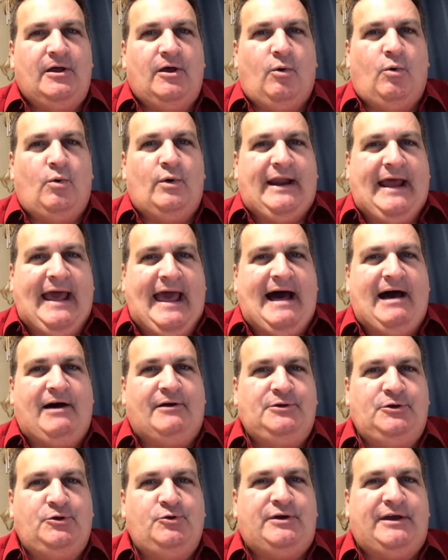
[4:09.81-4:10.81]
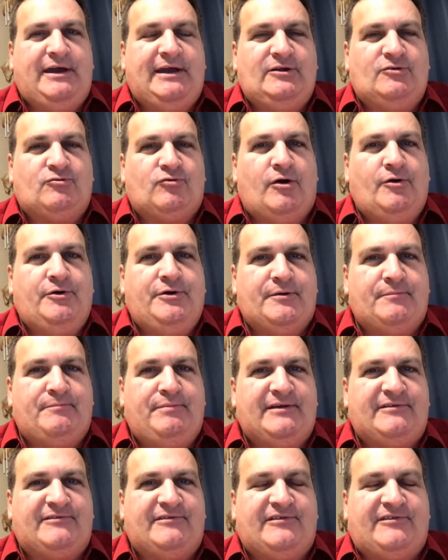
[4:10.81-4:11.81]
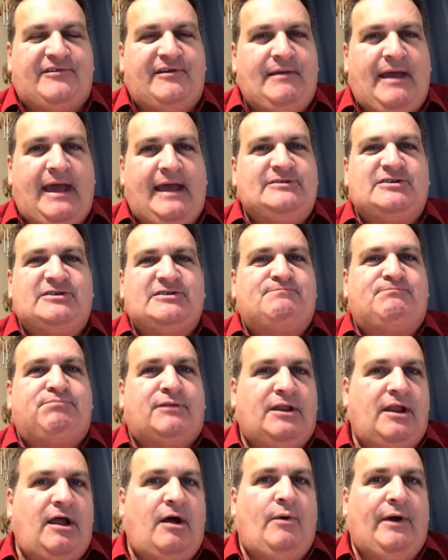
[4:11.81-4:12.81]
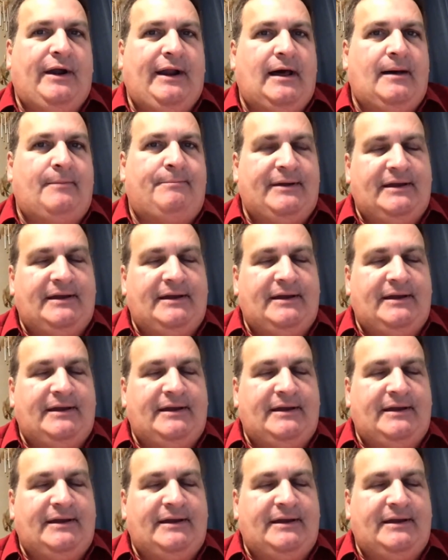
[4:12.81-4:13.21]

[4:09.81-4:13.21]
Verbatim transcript: on how you can grow your business and, and just blow it up.